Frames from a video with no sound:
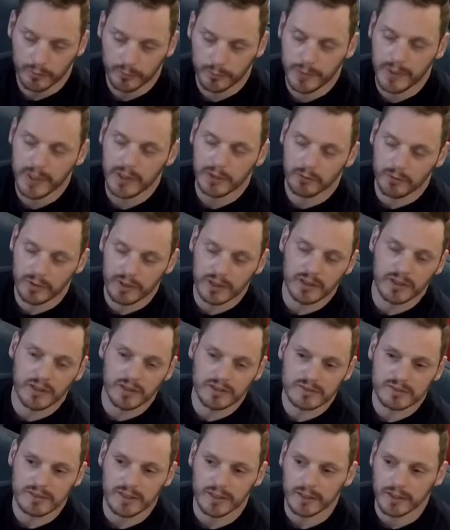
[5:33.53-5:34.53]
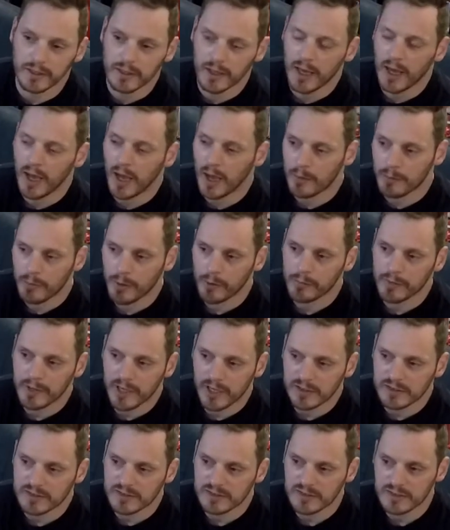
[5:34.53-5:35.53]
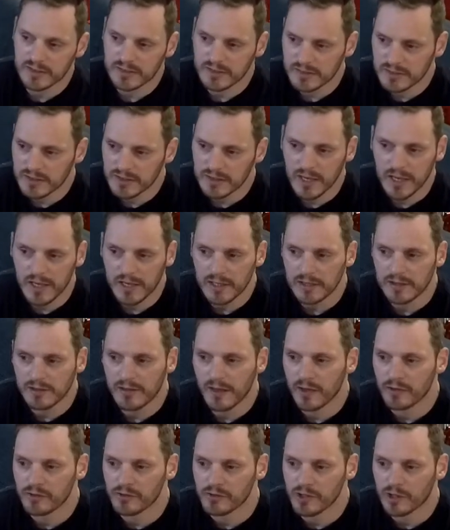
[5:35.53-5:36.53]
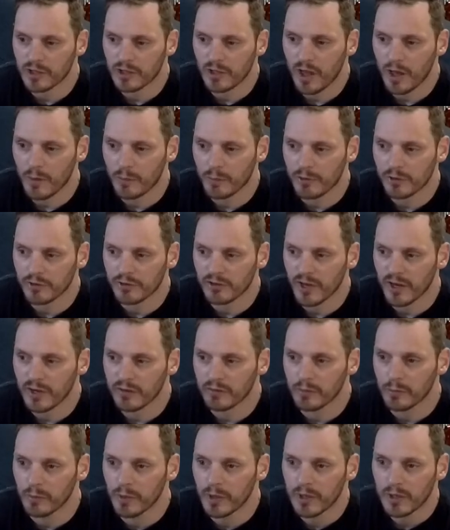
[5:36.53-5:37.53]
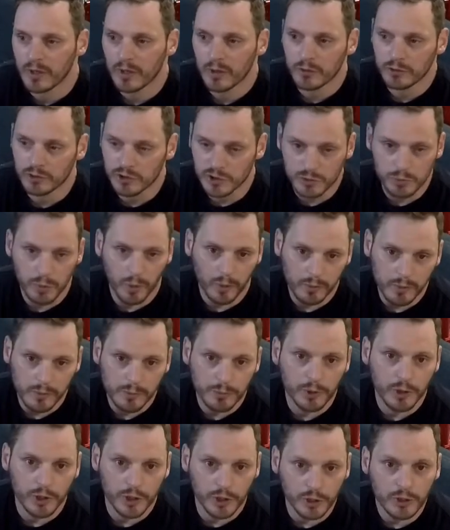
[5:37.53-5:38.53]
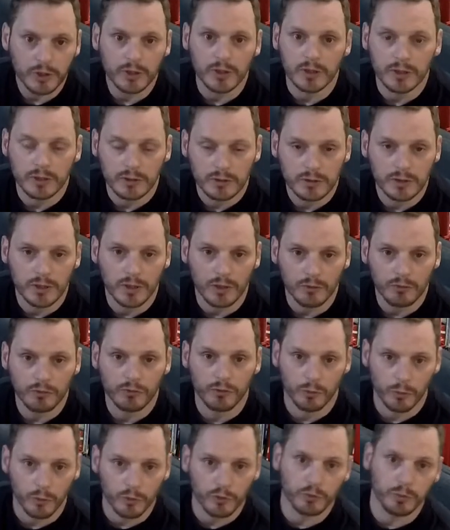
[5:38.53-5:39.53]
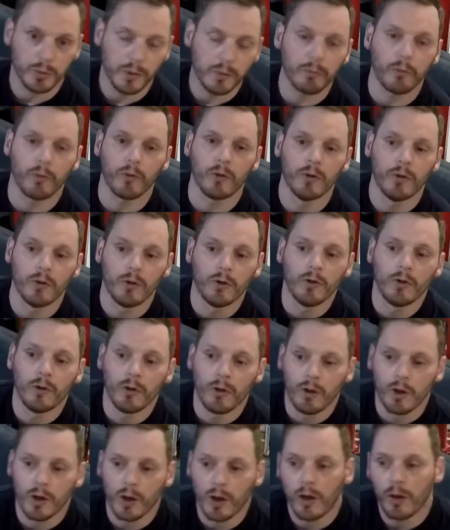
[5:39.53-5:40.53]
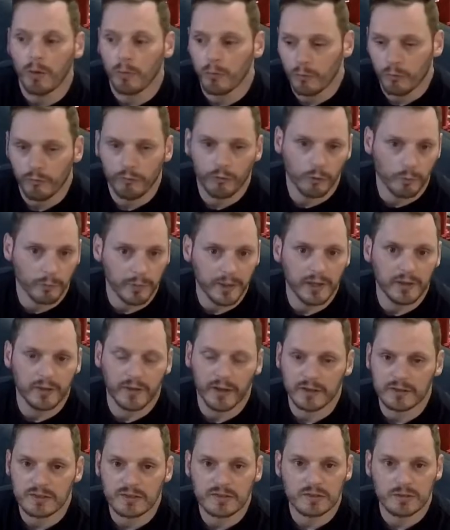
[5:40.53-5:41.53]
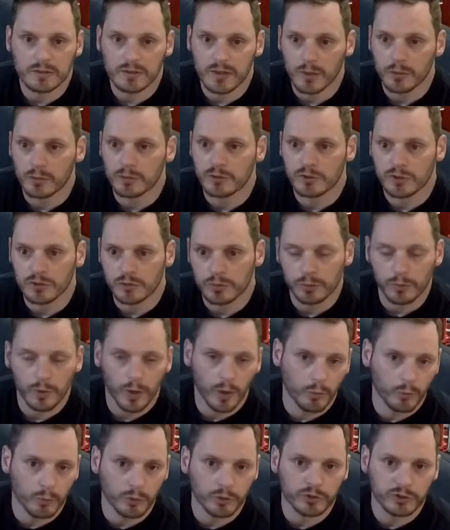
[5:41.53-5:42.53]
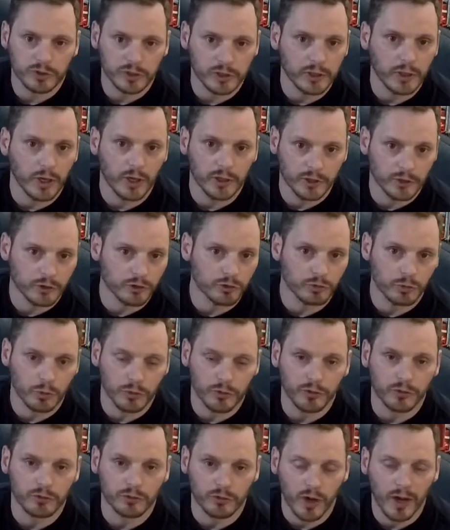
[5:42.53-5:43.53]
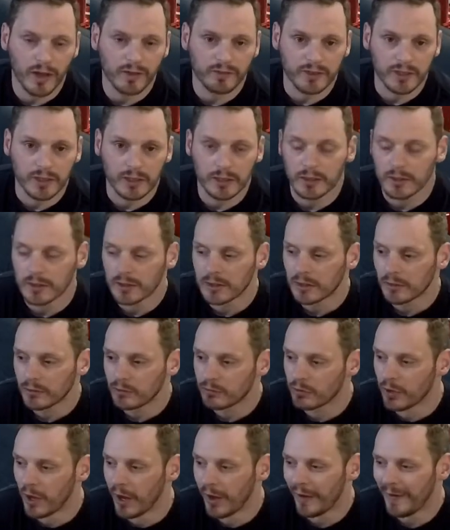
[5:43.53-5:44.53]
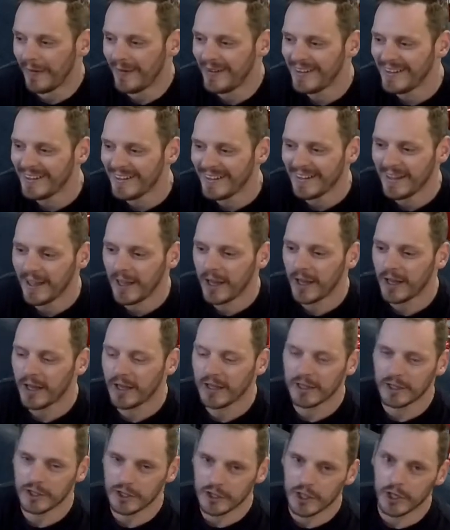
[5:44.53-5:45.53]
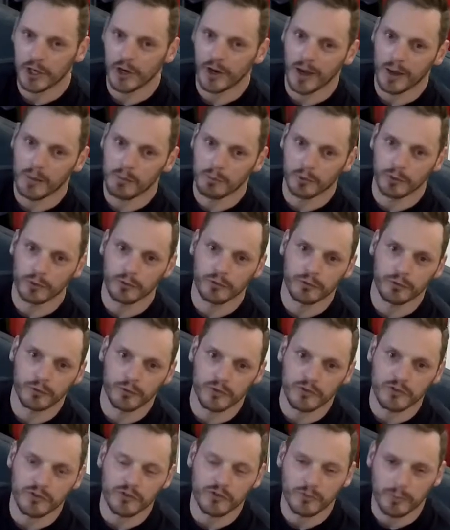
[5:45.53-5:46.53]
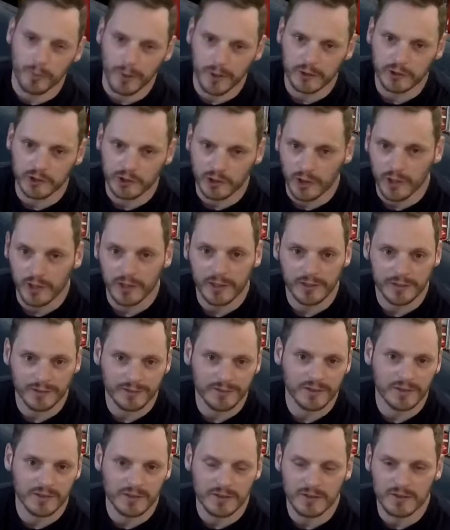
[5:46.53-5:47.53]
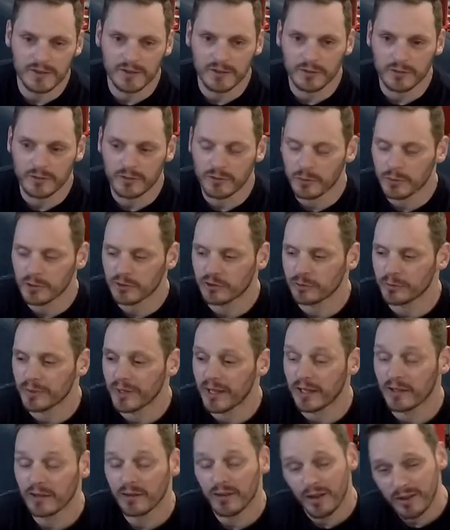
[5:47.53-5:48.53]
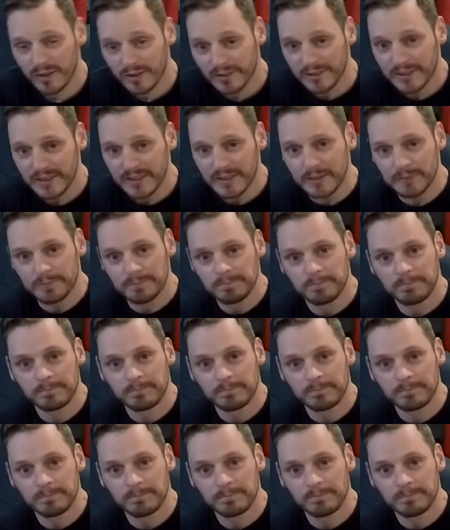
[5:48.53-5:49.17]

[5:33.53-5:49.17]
being realistic, I probably got 60 to 80,000 kilometers out of them, which is probably pretty good, you know, for most people. For me, that was almost a year's worth of driving. So, in a year, I blew through the suspension on it and needed to switch them again. Luckily,